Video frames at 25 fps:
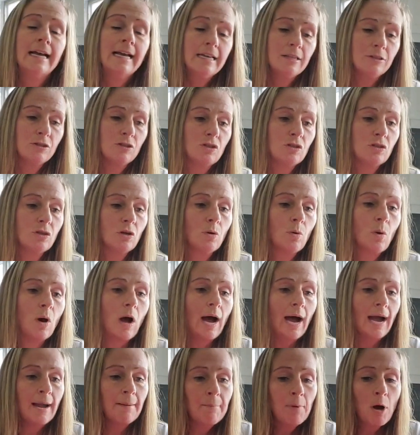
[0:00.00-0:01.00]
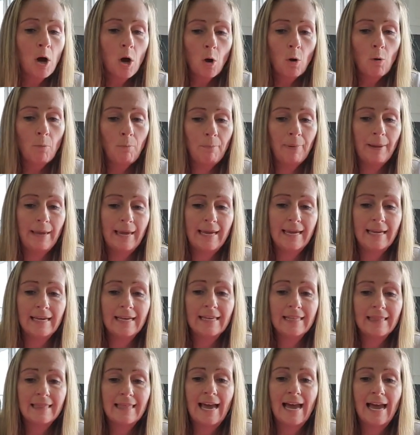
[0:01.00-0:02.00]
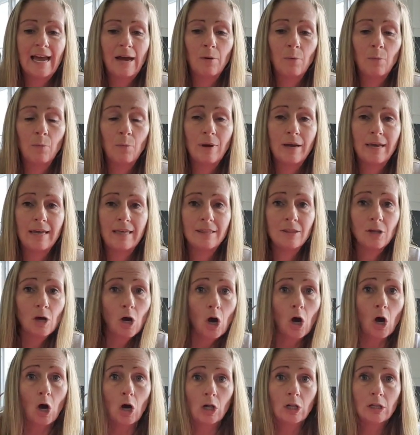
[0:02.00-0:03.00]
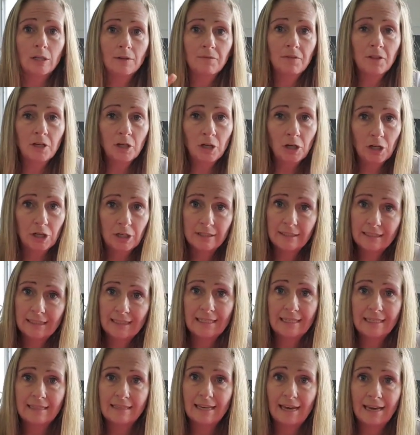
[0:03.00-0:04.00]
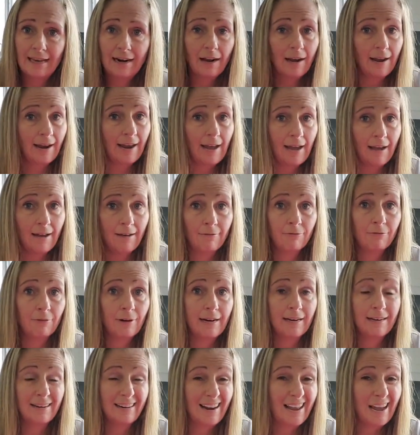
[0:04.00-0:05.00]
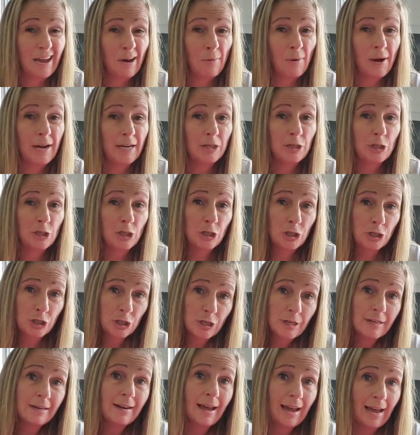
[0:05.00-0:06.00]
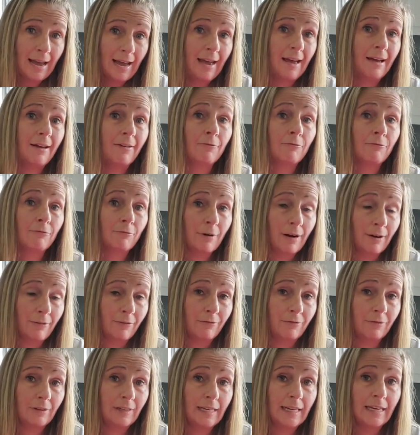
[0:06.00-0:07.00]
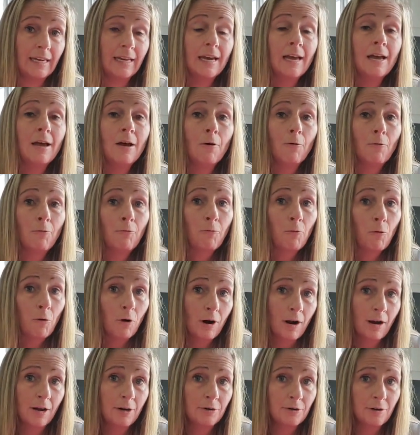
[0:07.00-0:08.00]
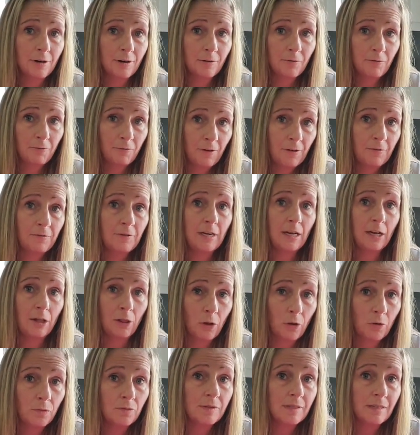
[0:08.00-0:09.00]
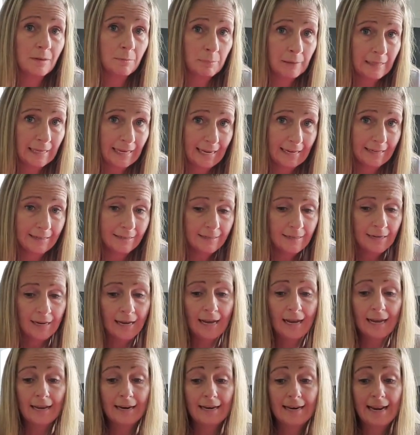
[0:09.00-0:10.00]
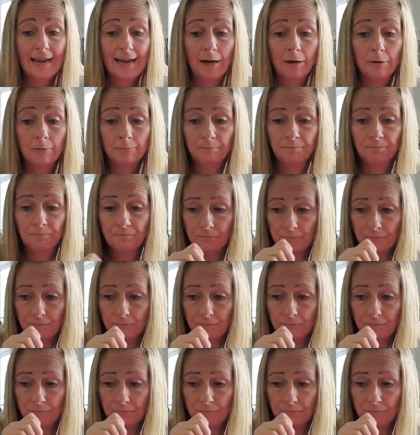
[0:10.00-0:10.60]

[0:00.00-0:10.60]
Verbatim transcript: And so I'm hoping that with all of the garlic that I have right now, I should have roughly 450 cloves to plant. Now,